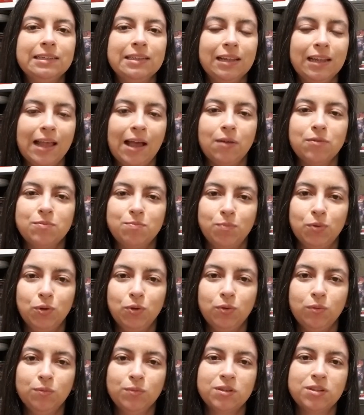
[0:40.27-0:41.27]
The loud
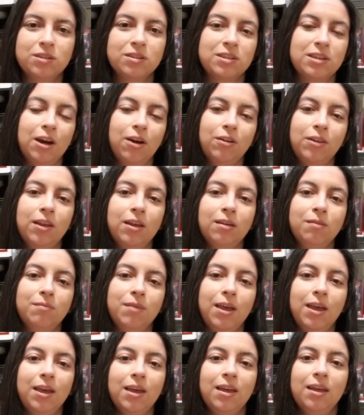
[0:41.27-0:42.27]
booms scared
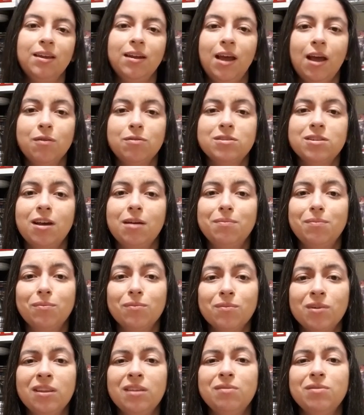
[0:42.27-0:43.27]
them, and I was up
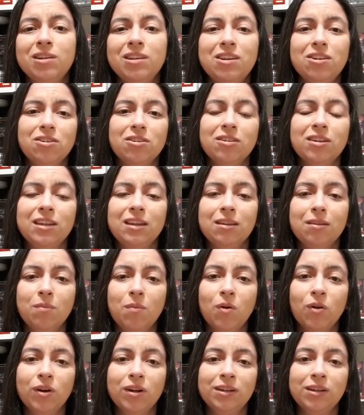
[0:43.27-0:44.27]
really, really early in the
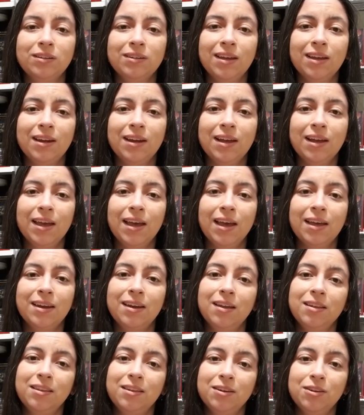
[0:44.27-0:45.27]
morning, and I had
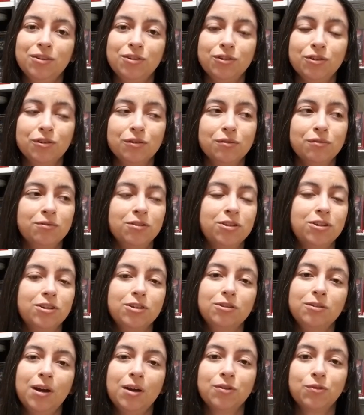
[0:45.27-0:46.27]
nothing to do.
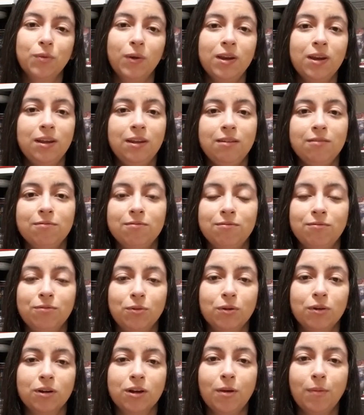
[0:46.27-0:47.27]
So I was waiting
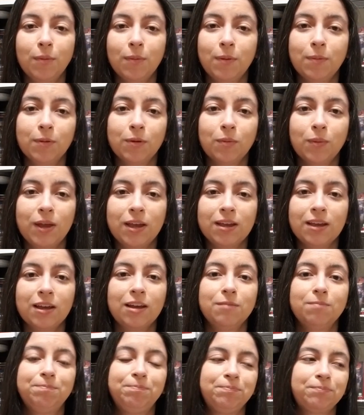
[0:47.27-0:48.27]
for a couple people to wake
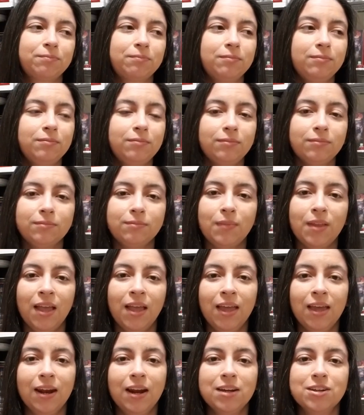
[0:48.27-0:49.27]
up,
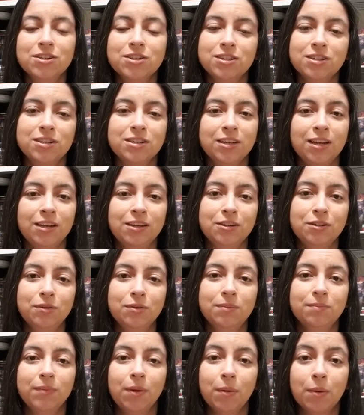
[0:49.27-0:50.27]
and I just decided, you know
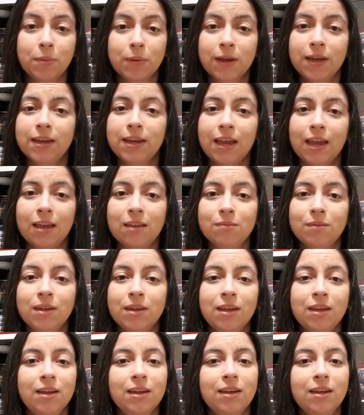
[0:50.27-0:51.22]
what, I'm gonna play a game.